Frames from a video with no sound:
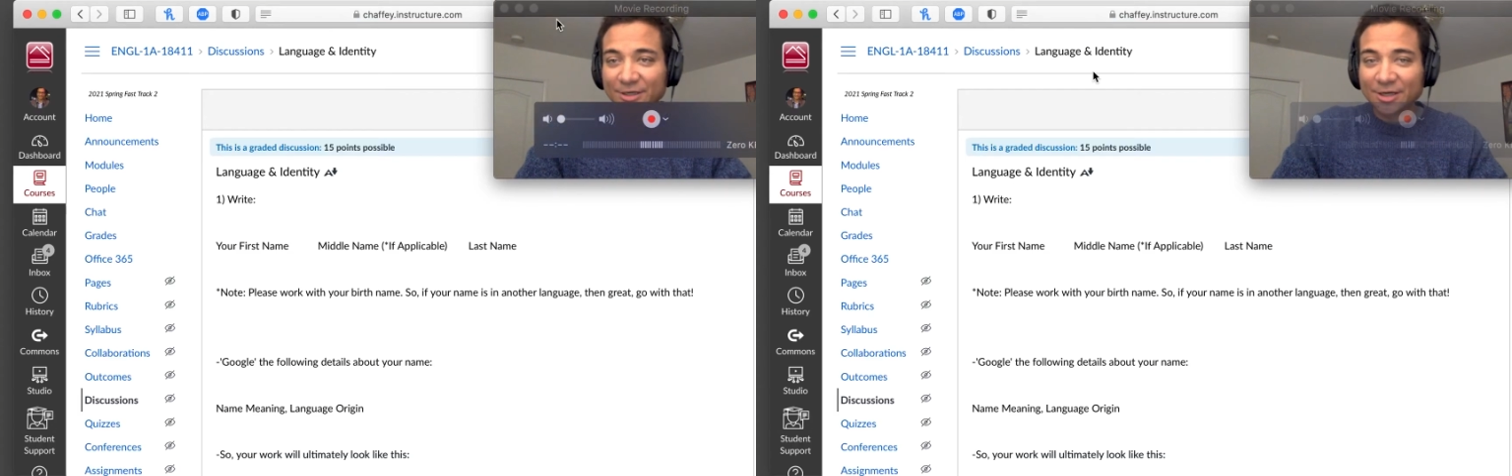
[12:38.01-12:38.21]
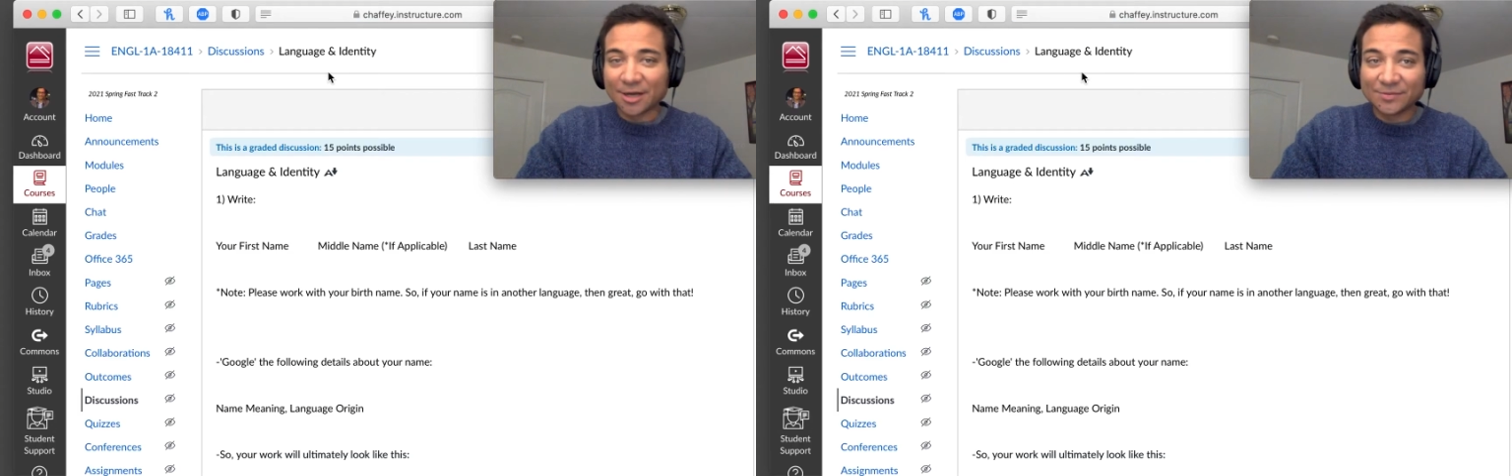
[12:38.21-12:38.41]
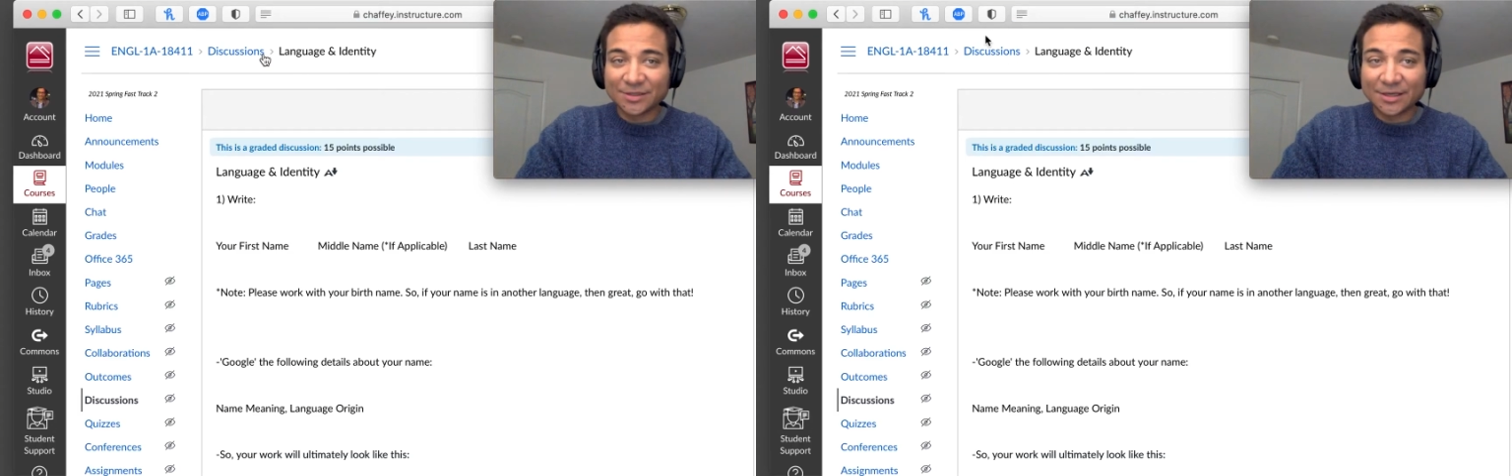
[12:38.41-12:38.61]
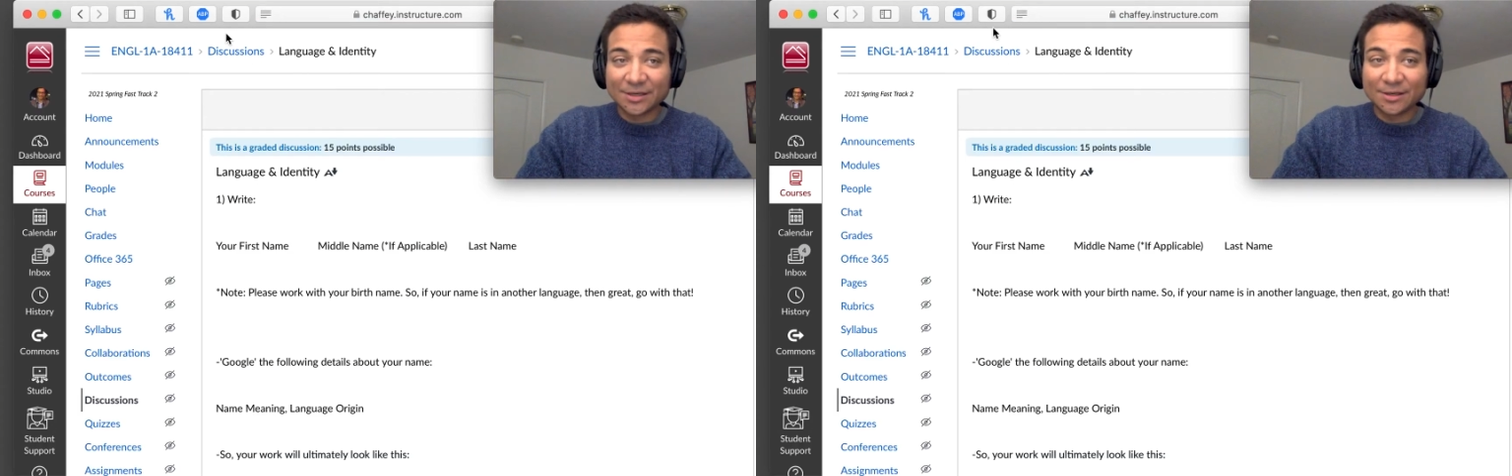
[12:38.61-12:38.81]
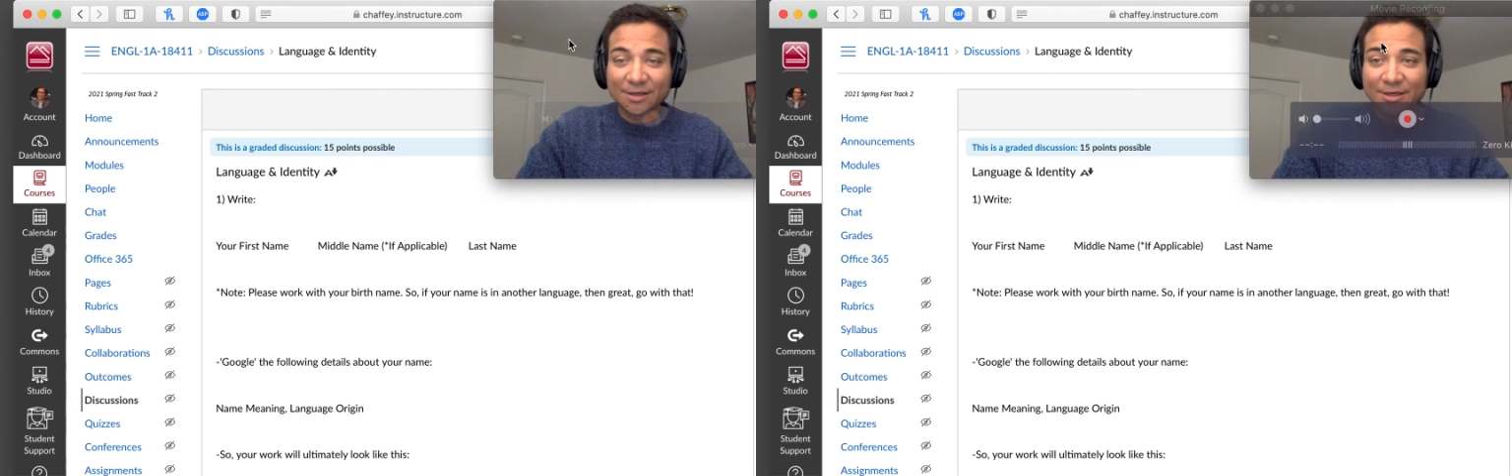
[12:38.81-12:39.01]
comes
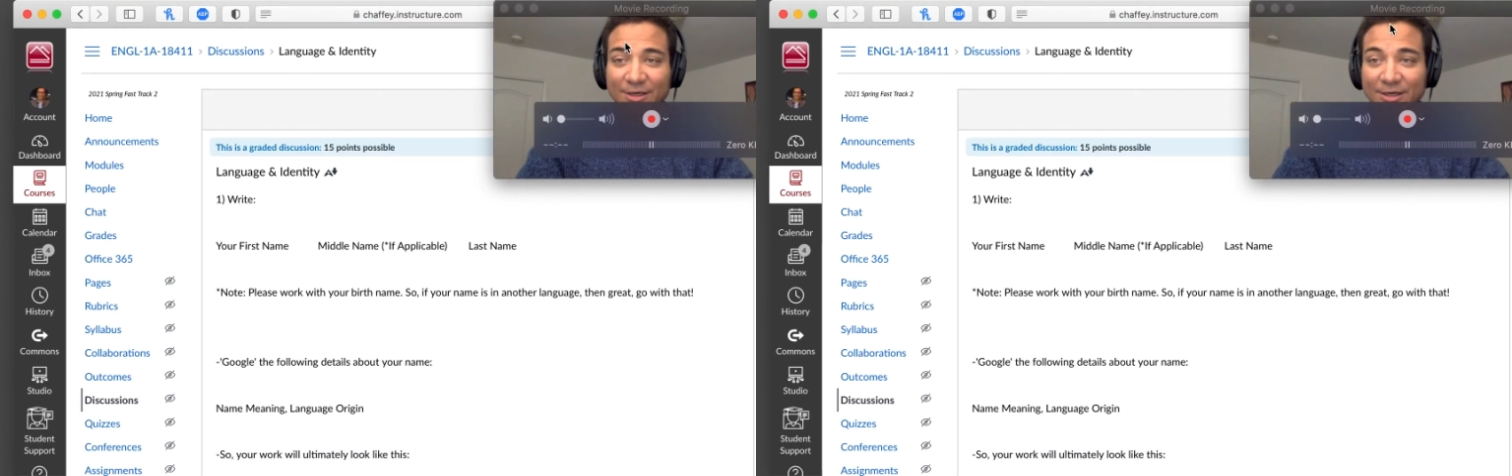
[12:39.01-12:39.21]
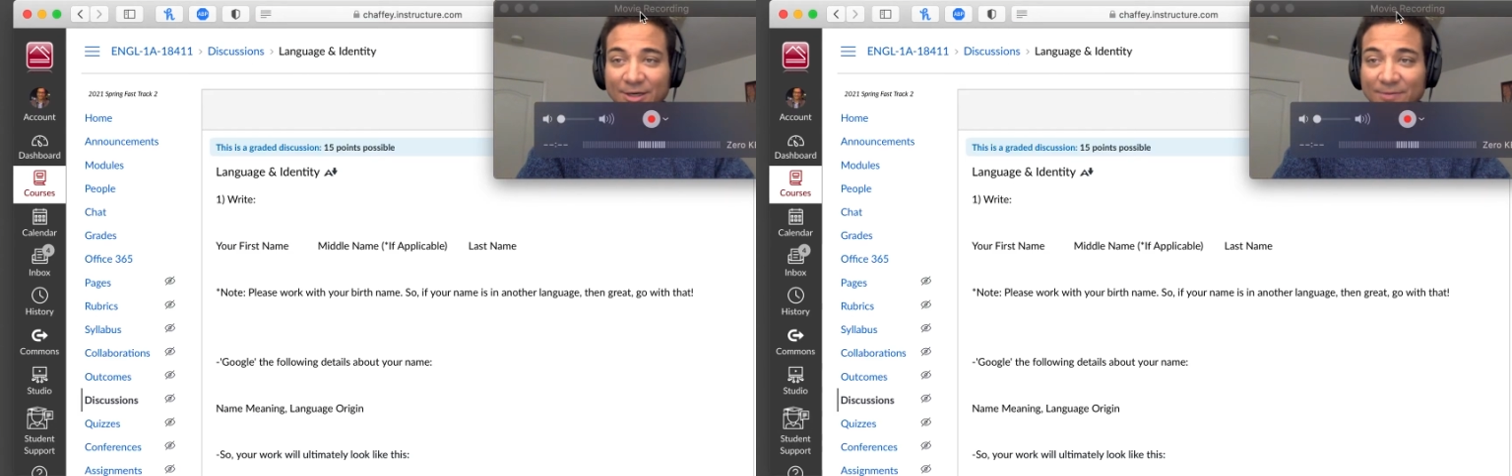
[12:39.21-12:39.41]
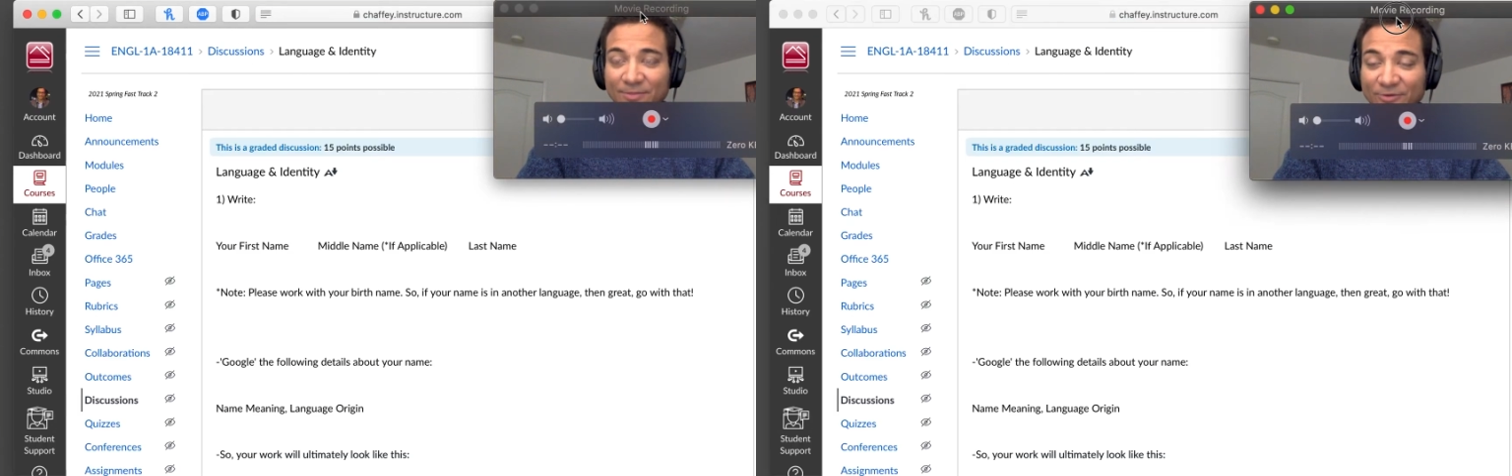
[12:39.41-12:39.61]
in for